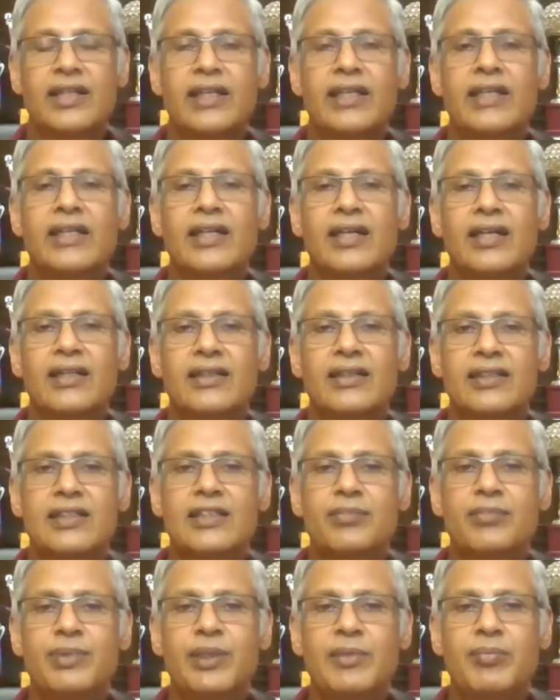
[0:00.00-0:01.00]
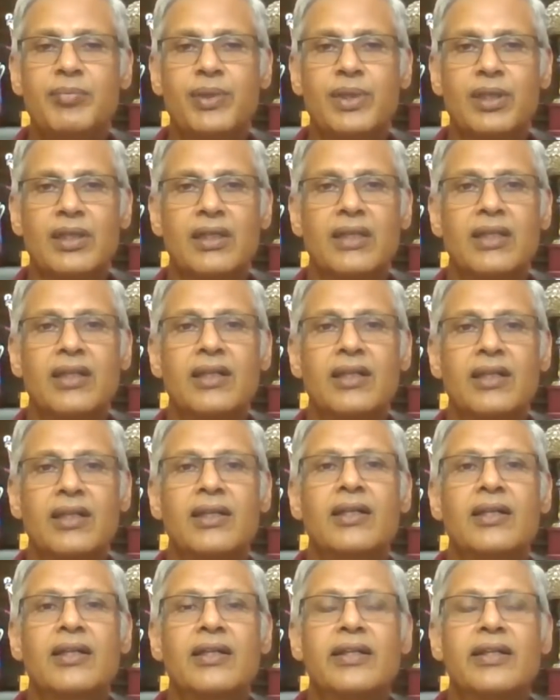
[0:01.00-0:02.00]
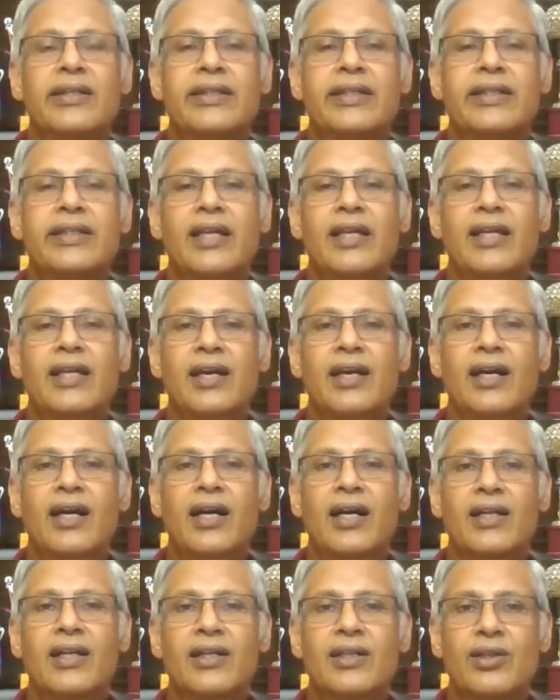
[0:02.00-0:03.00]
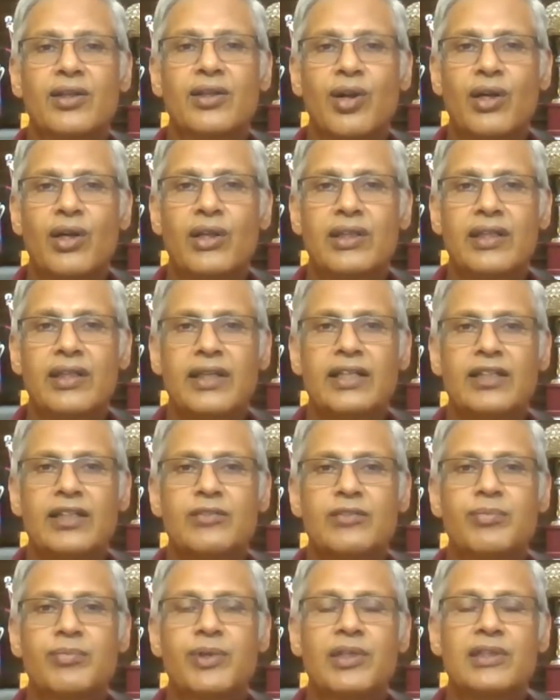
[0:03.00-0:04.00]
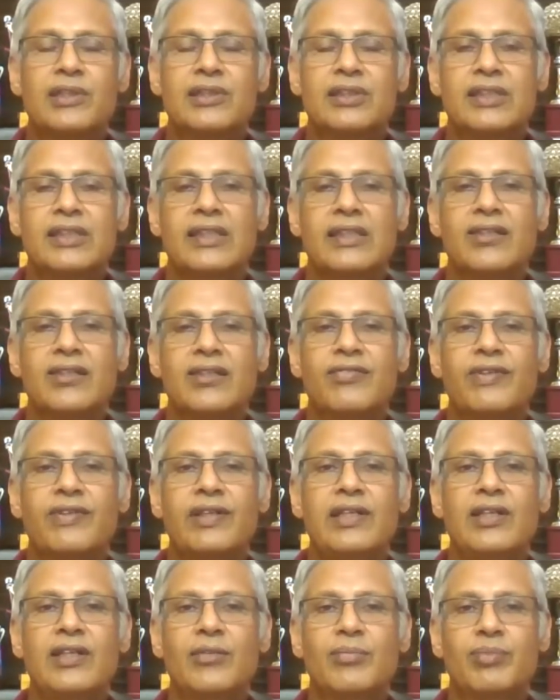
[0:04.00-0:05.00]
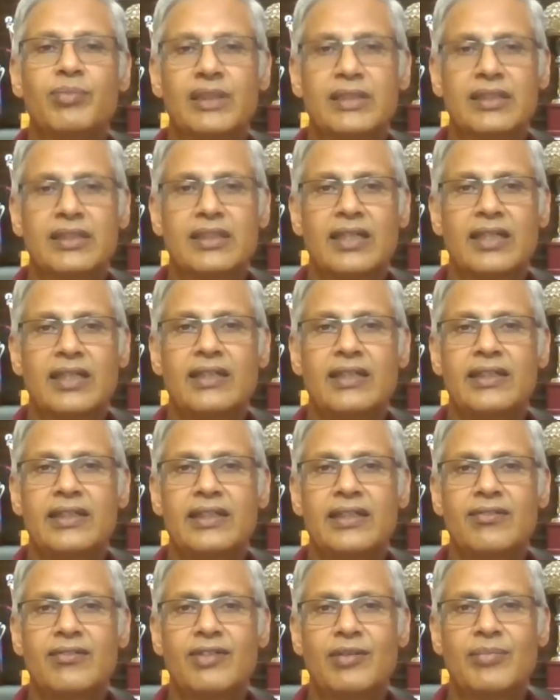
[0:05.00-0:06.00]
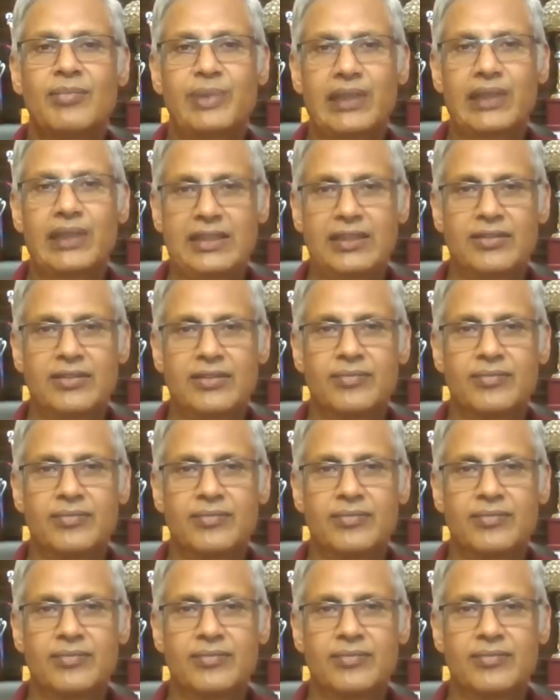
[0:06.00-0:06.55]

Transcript: They can assess people. they are not experts in the field of personality development.